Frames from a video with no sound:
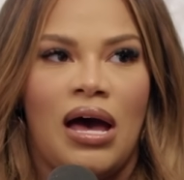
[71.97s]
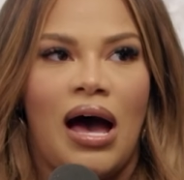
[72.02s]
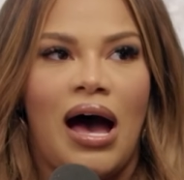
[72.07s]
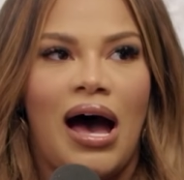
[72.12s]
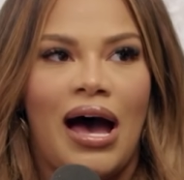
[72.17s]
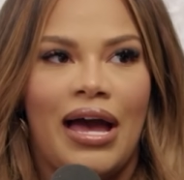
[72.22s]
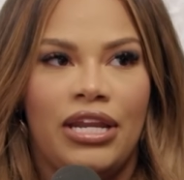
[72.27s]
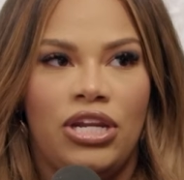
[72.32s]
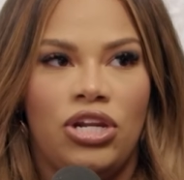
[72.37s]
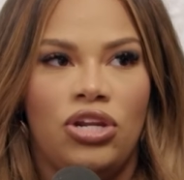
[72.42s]

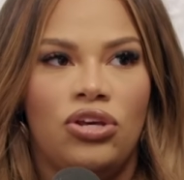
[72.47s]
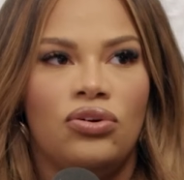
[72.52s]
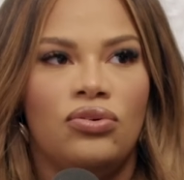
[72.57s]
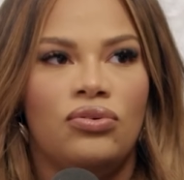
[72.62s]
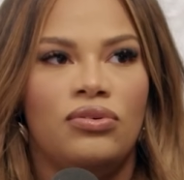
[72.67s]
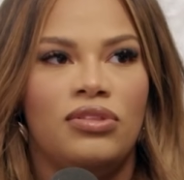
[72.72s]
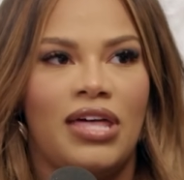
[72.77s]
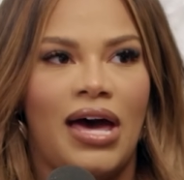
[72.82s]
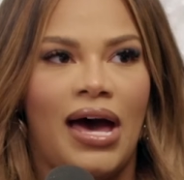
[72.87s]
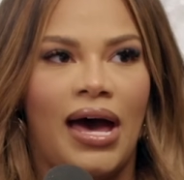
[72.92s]
I
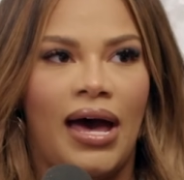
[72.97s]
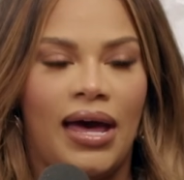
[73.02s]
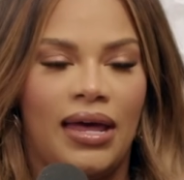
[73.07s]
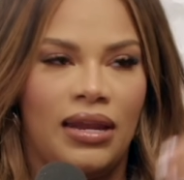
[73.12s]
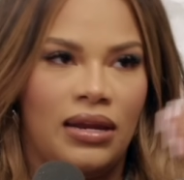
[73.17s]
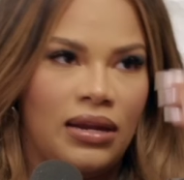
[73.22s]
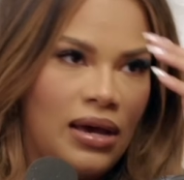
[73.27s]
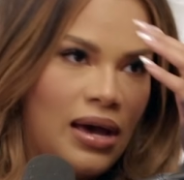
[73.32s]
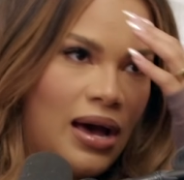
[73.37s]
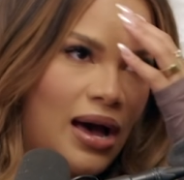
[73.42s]
knew that
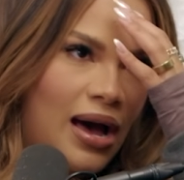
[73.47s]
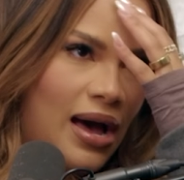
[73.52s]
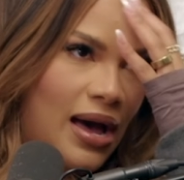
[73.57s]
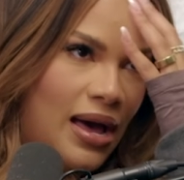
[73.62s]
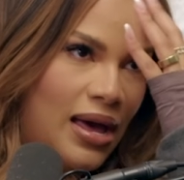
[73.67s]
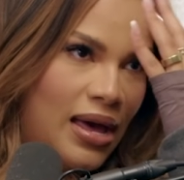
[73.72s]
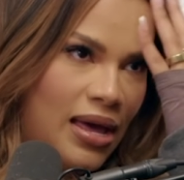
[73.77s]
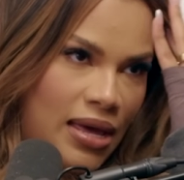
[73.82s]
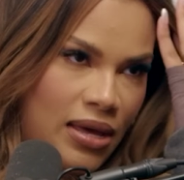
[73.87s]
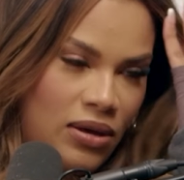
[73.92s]

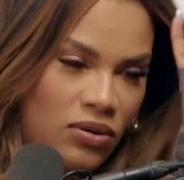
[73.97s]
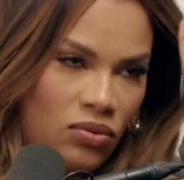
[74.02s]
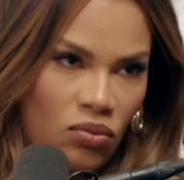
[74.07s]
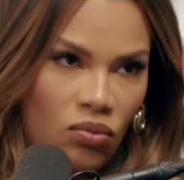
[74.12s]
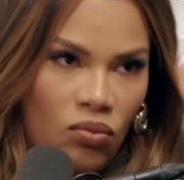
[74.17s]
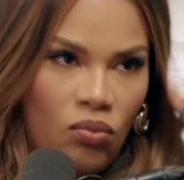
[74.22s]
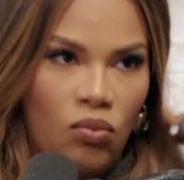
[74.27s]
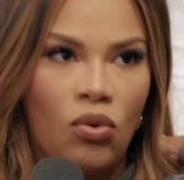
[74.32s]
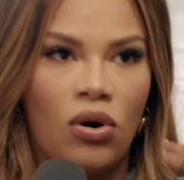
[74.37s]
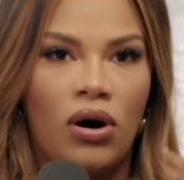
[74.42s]
I
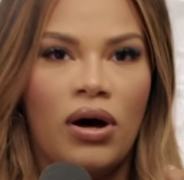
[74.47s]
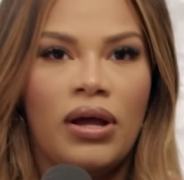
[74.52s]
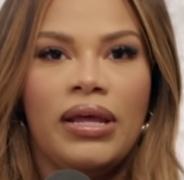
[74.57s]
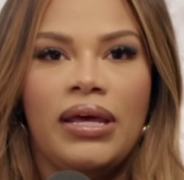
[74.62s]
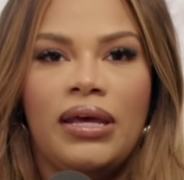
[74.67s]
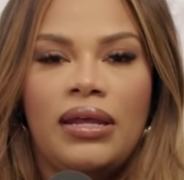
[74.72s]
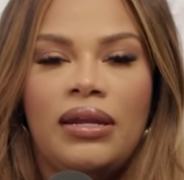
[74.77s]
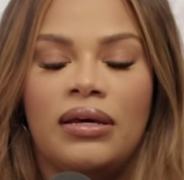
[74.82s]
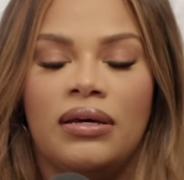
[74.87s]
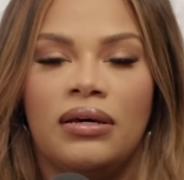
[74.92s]

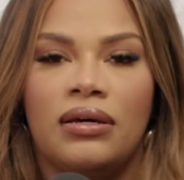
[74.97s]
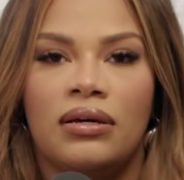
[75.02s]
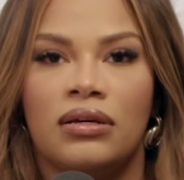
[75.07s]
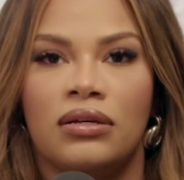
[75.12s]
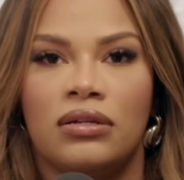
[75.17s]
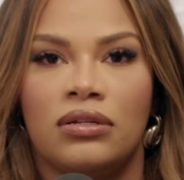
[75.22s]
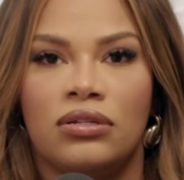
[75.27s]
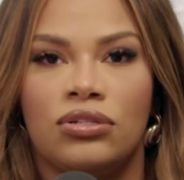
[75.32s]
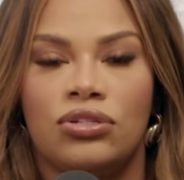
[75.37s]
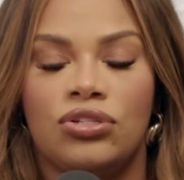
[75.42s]
wanted
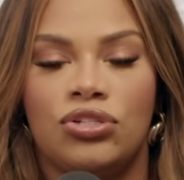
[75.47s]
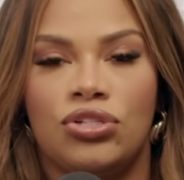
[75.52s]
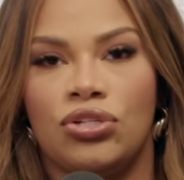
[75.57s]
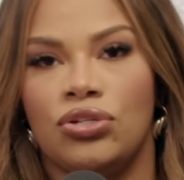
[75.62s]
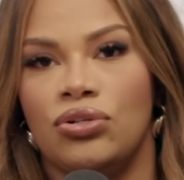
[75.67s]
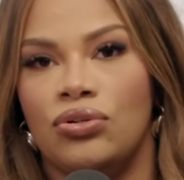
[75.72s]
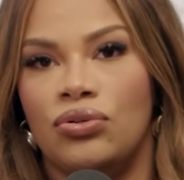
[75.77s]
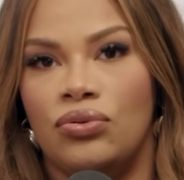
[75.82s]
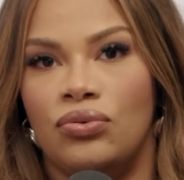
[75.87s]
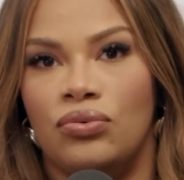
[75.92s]

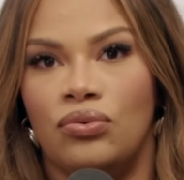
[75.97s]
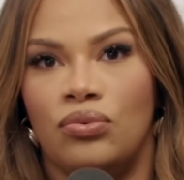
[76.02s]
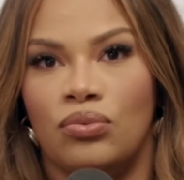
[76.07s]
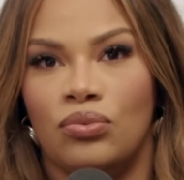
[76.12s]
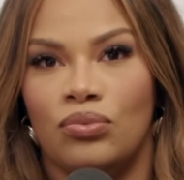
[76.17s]
to